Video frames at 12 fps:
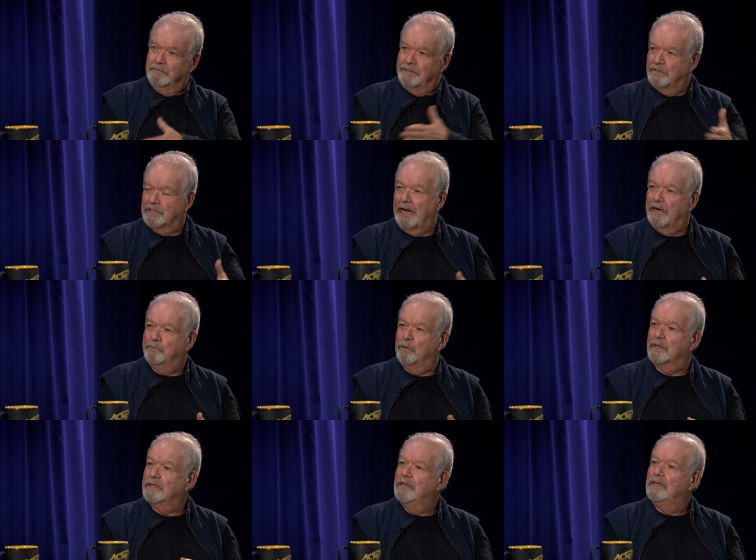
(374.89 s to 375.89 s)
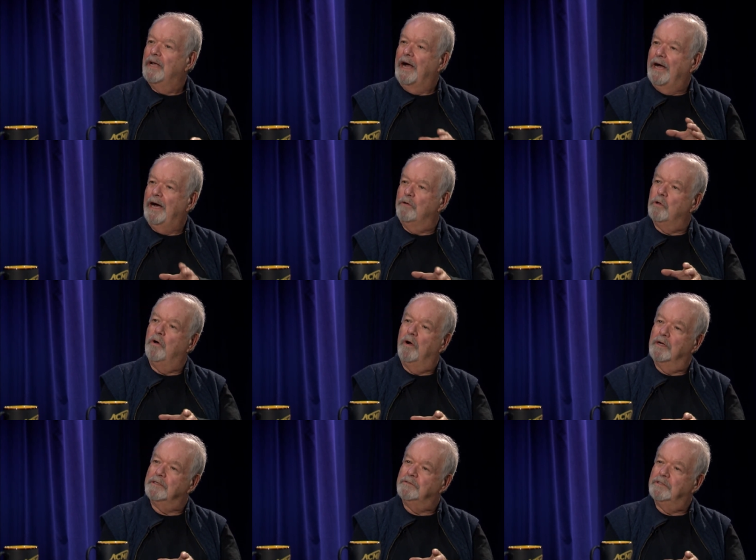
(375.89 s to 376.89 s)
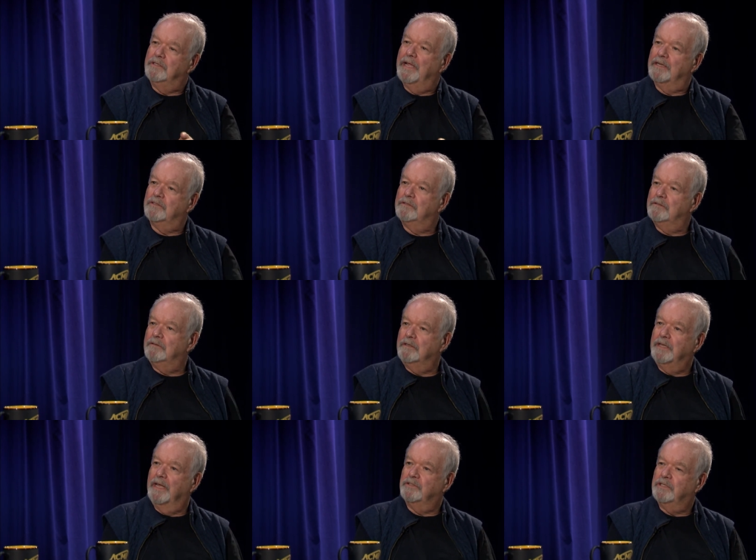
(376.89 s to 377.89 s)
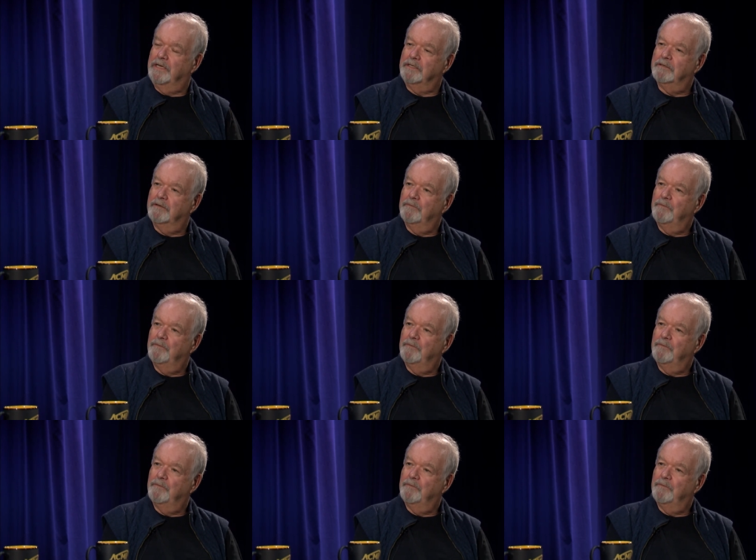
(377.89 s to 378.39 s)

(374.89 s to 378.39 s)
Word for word: the entire book, how long did that, did that take?